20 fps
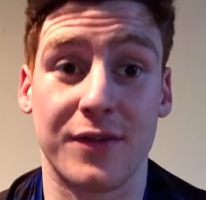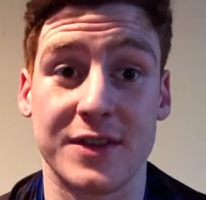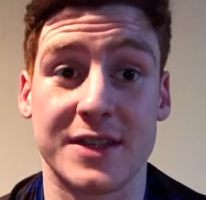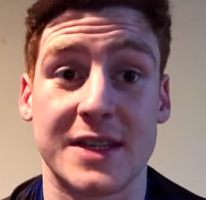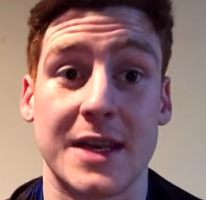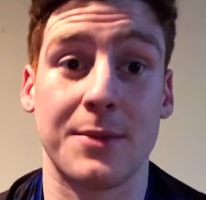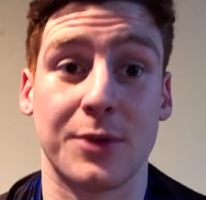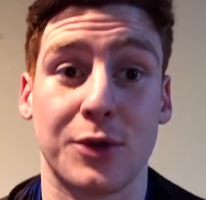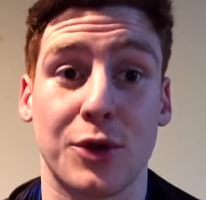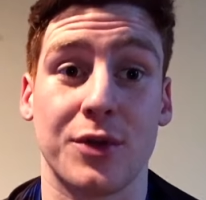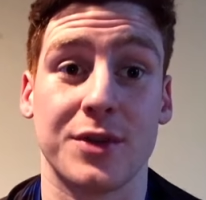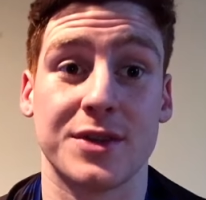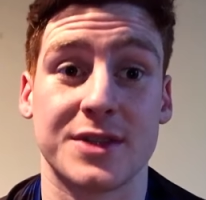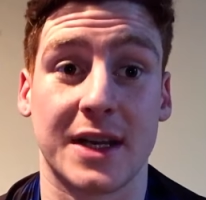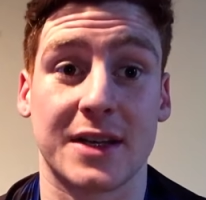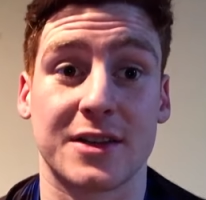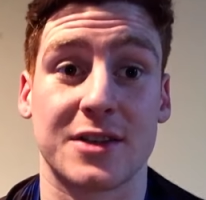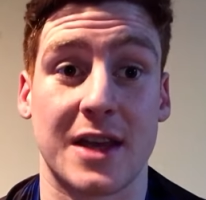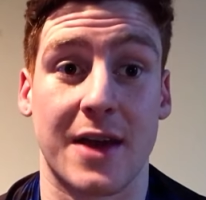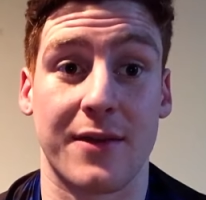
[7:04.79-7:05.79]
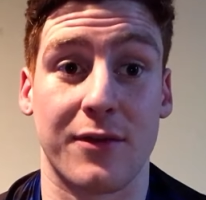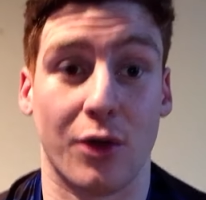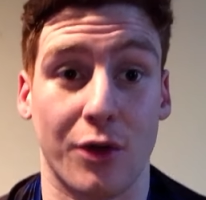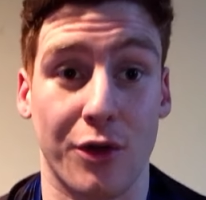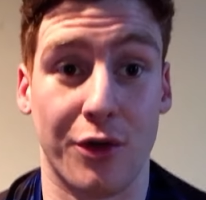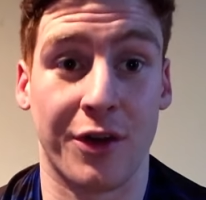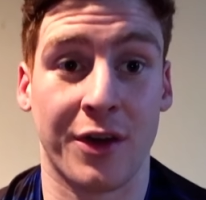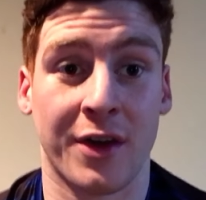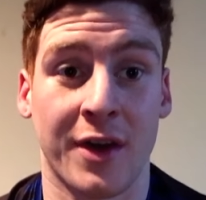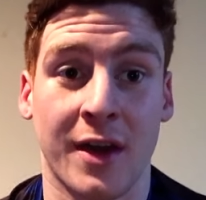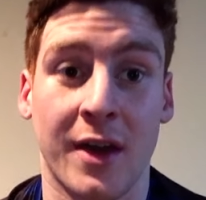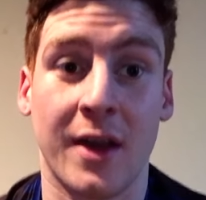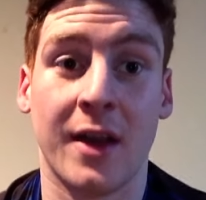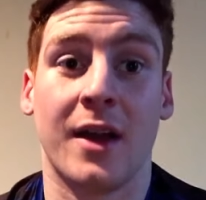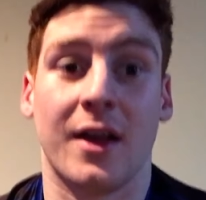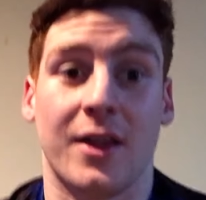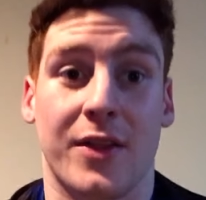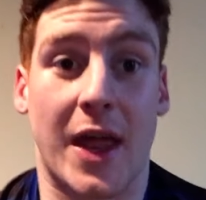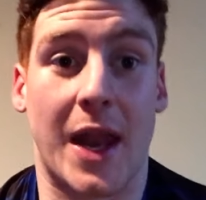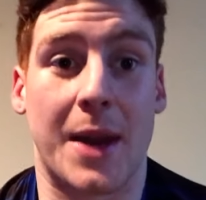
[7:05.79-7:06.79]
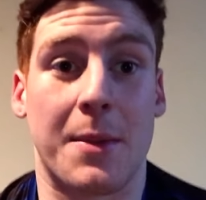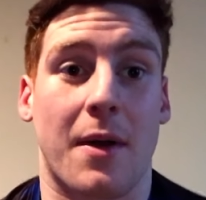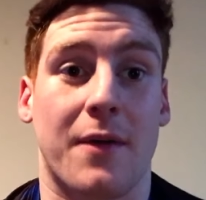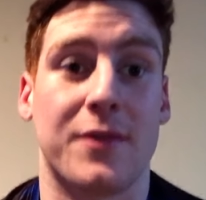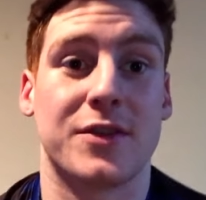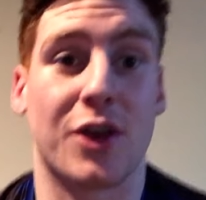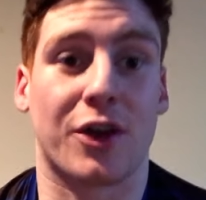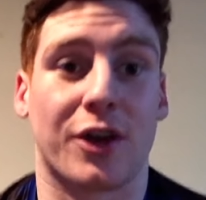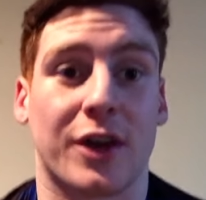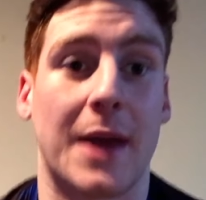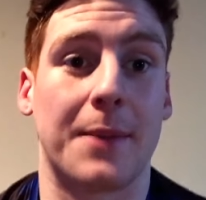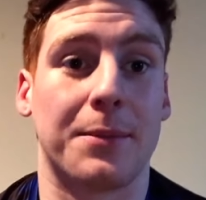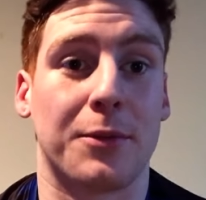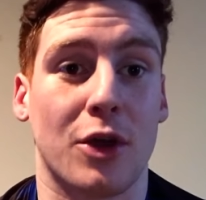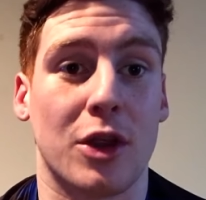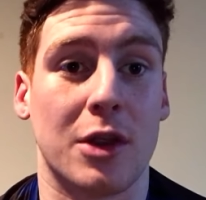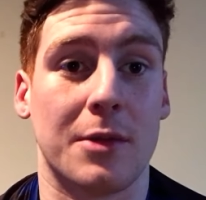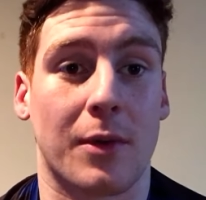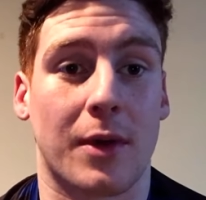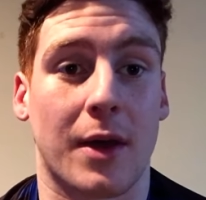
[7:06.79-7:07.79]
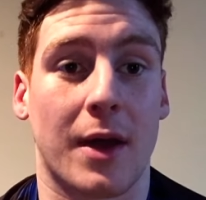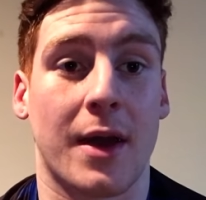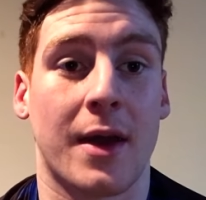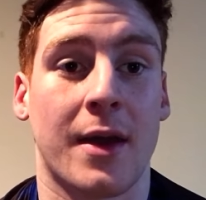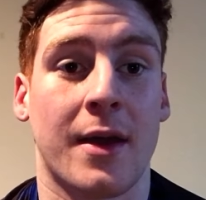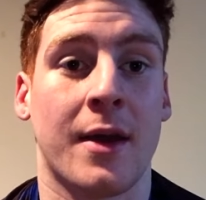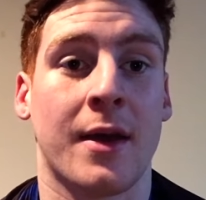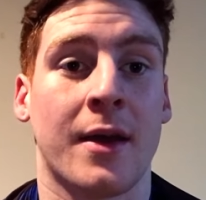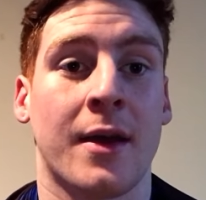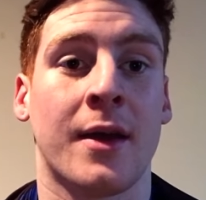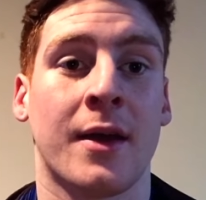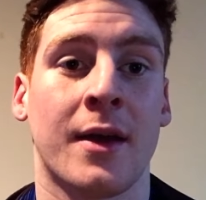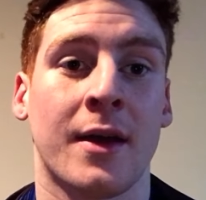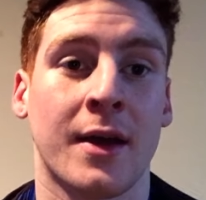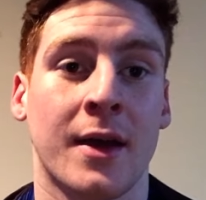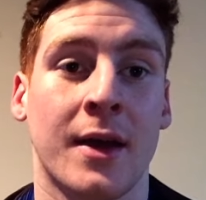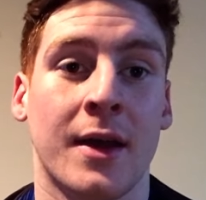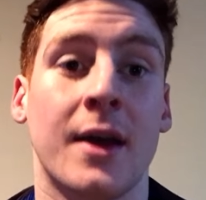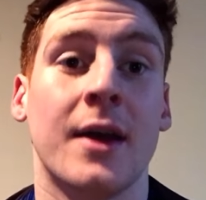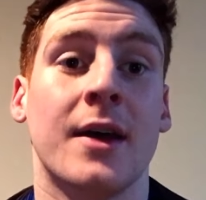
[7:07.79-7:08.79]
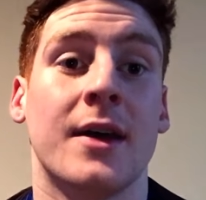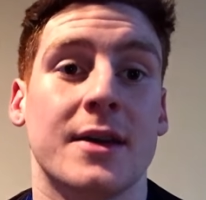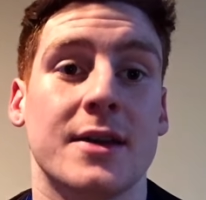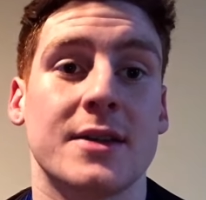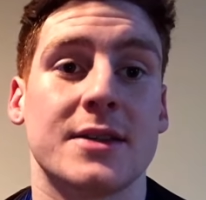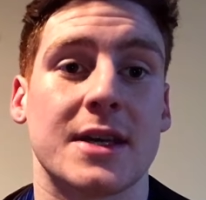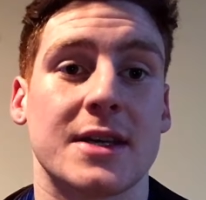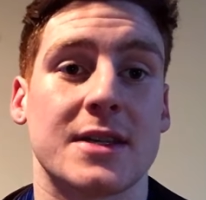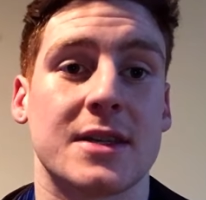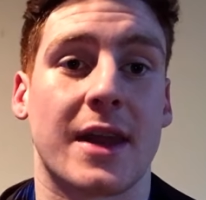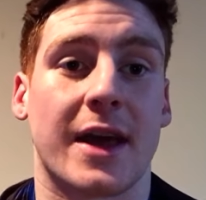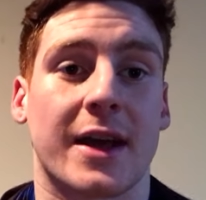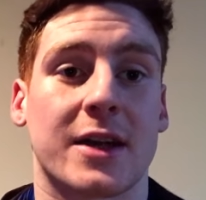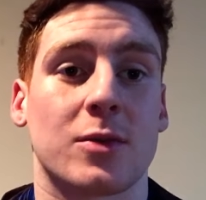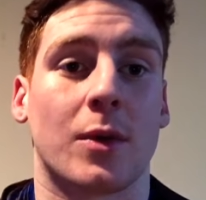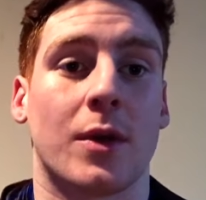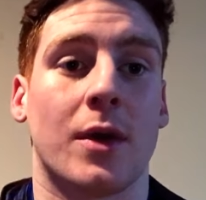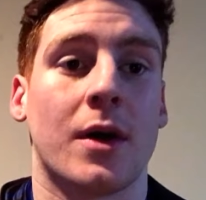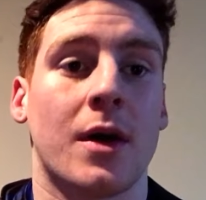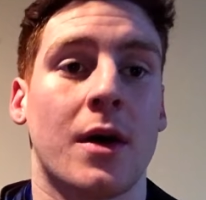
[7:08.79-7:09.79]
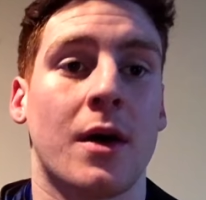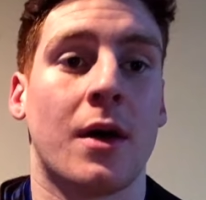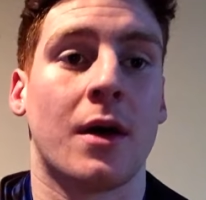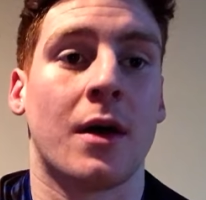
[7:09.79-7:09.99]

If you see me doing six or seven hundred, then I'm obviously going to keep doing them. Okay. See you in the next one.